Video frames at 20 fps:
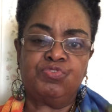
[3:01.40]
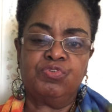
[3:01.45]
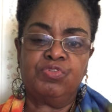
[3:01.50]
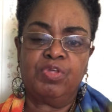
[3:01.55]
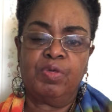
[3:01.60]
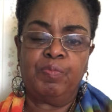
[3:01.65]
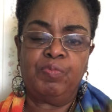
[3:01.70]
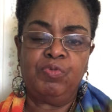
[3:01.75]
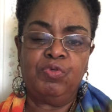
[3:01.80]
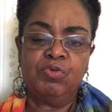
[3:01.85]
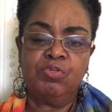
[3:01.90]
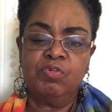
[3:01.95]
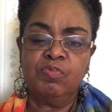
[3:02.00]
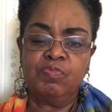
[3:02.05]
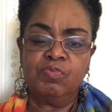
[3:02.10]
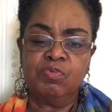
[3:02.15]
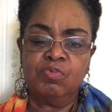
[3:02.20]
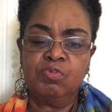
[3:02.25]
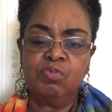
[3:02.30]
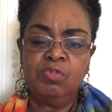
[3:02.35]
to their
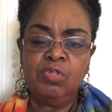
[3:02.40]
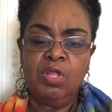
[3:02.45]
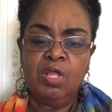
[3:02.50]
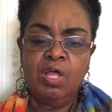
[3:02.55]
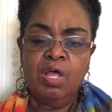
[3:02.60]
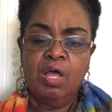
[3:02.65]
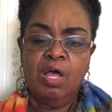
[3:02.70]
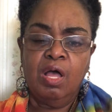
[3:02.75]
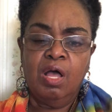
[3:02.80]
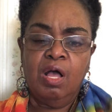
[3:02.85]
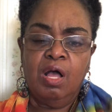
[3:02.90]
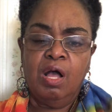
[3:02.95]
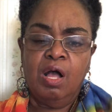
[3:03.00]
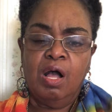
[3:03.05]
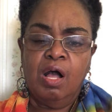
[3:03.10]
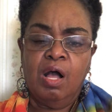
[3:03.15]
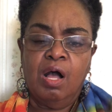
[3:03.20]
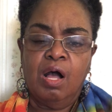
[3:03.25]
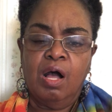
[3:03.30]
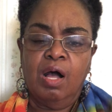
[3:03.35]
beautiful
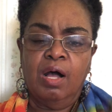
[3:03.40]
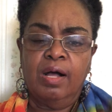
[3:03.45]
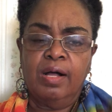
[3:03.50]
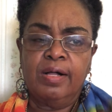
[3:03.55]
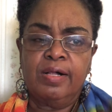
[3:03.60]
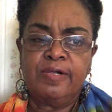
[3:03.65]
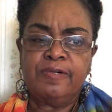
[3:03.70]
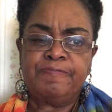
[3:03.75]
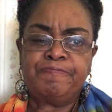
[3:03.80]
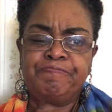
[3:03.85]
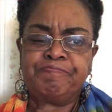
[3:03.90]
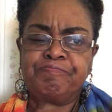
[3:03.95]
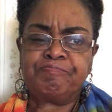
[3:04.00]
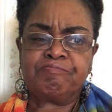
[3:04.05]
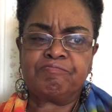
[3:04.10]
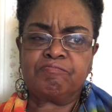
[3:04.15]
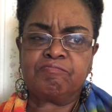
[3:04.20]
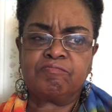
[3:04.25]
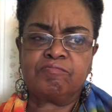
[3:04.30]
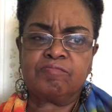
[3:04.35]
uh,
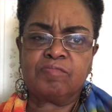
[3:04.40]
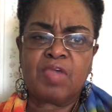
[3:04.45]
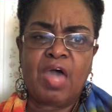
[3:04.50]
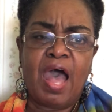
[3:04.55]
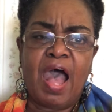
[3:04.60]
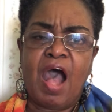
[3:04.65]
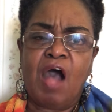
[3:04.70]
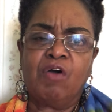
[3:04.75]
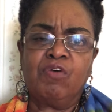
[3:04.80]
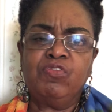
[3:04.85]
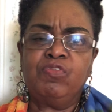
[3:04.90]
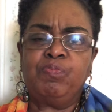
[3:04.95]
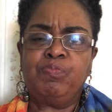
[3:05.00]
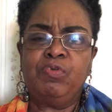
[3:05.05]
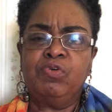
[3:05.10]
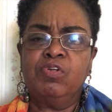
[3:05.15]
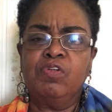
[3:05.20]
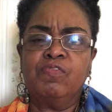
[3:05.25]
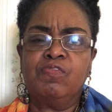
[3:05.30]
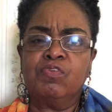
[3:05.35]
house
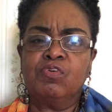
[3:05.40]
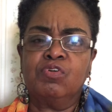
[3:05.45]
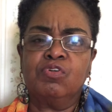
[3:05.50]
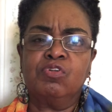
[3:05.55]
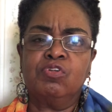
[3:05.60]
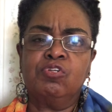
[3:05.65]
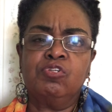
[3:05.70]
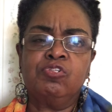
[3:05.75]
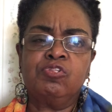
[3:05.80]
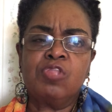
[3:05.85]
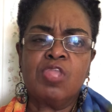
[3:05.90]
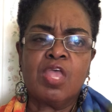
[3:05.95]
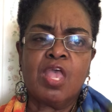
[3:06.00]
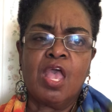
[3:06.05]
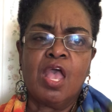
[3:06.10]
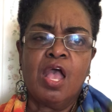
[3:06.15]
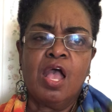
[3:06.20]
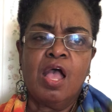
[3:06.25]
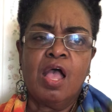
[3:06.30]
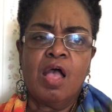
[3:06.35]
beautiful
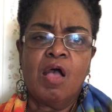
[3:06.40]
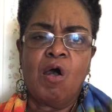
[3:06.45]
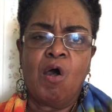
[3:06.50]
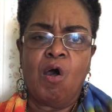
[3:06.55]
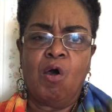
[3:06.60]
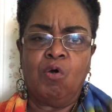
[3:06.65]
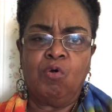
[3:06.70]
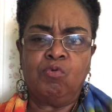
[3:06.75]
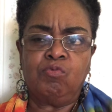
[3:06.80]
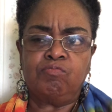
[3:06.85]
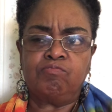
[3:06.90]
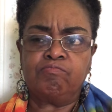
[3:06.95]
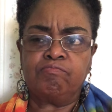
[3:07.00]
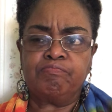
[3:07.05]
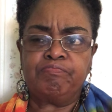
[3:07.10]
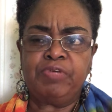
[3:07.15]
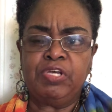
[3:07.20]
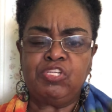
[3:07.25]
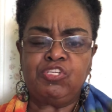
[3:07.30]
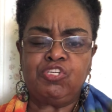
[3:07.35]
home,
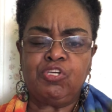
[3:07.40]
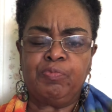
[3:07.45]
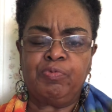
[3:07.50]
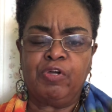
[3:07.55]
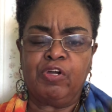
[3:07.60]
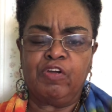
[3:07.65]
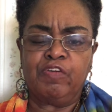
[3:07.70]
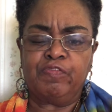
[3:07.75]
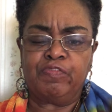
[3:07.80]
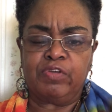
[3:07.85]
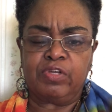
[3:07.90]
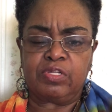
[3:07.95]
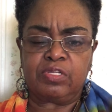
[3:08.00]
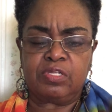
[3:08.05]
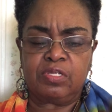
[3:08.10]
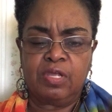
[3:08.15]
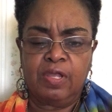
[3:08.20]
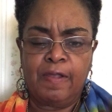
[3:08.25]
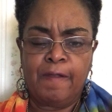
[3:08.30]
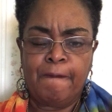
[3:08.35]
picture
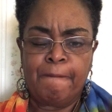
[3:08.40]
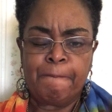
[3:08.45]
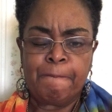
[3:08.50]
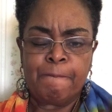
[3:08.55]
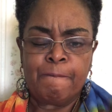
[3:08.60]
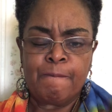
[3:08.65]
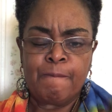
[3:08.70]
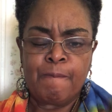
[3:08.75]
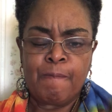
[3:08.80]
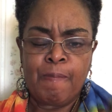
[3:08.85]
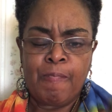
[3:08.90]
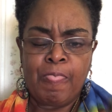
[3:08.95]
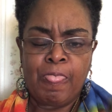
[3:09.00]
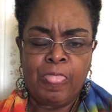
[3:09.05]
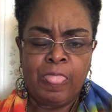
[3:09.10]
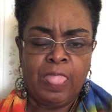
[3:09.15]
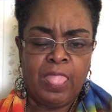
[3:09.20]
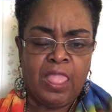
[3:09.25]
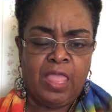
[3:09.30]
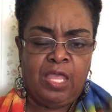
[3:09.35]
perfect,
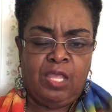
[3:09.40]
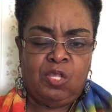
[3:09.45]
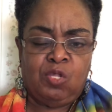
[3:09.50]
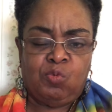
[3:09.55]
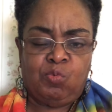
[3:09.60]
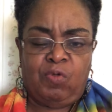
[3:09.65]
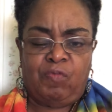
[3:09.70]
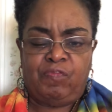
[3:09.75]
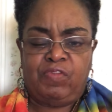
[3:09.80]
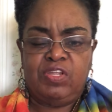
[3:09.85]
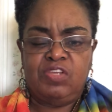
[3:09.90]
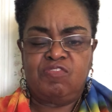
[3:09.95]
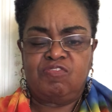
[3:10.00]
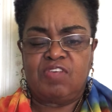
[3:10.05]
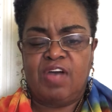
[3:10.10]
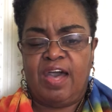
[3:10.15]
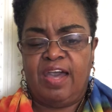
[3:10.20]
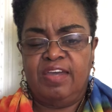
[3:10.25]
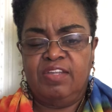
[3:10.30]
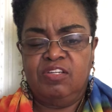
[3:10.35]
with
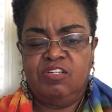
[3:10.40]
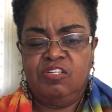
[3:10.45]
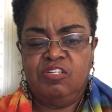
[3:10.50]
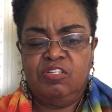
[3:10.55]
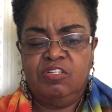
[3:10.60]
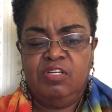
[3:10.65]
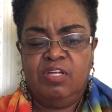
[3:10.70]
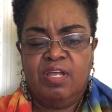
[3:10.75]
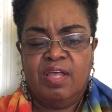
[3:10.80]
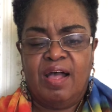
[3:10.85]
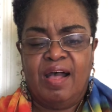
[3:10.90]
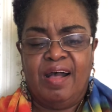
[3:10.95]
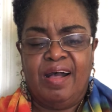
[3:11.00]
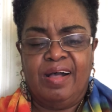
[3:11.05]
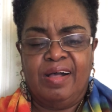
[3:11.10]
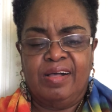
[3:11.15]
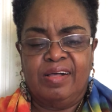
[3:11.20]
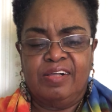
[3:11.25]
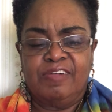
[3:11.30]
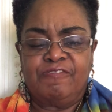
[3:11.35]
designer
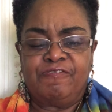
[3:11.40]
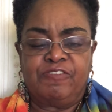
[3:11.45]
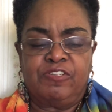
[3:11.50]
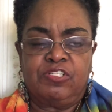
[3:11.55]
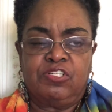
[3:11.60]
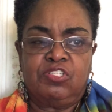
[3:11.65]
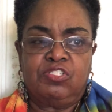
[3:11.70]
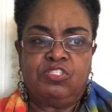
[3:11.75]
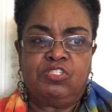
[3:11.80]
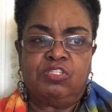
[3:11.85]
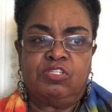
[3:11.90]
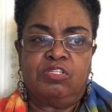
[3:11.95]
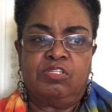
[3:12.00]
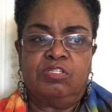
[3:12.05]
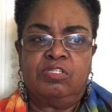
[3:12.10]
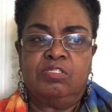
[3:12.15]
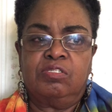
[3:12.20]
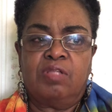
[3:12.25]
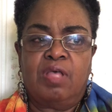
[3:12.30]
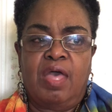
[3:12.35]
uh,
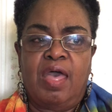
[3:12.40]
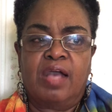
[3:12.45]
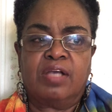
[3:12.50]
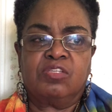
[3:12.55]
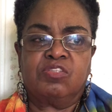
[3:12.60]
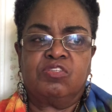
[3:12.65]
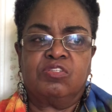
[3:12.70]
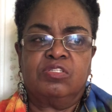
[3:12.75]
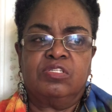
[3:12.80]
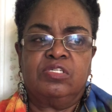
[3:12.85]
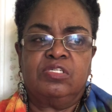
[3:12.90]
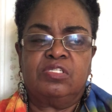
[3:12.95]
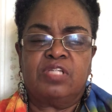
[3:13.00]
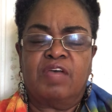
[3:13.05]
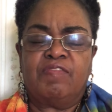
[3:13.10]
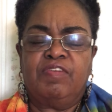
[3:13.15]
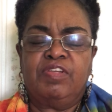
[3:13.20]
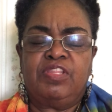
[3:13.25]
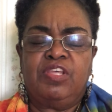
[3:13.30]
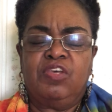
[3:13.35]
furniture and excellent,
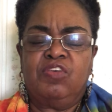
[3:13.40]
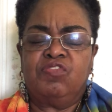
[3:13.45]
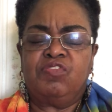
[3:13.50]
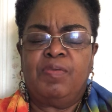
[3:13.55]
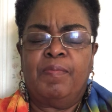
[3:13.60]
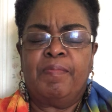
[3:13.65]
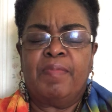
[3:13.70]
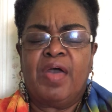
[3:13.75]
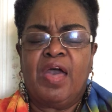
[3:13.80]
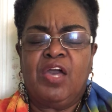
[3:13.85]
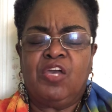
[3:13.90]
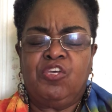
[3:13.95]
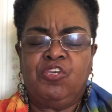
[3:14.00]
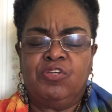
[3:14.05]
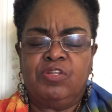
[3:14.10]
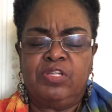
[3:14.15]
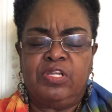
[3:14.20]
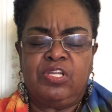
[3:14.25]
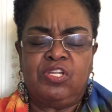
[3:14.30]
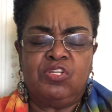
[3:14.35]
everything is
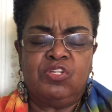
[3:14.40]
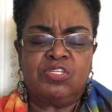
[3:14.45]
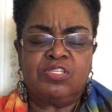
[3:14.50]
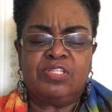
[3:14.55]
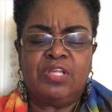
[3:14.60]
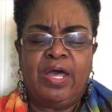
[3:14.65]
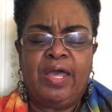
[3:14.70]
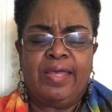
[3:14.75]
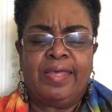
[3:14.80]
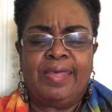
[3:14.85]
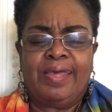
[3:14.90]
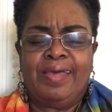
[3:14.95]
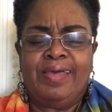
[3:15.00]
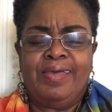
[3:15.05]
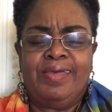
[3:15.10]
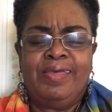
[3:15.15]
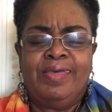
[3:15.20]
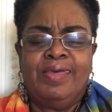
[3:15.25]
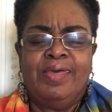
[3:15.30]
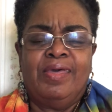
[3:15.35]
immaculate. It looks like
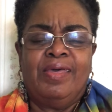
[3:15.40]
a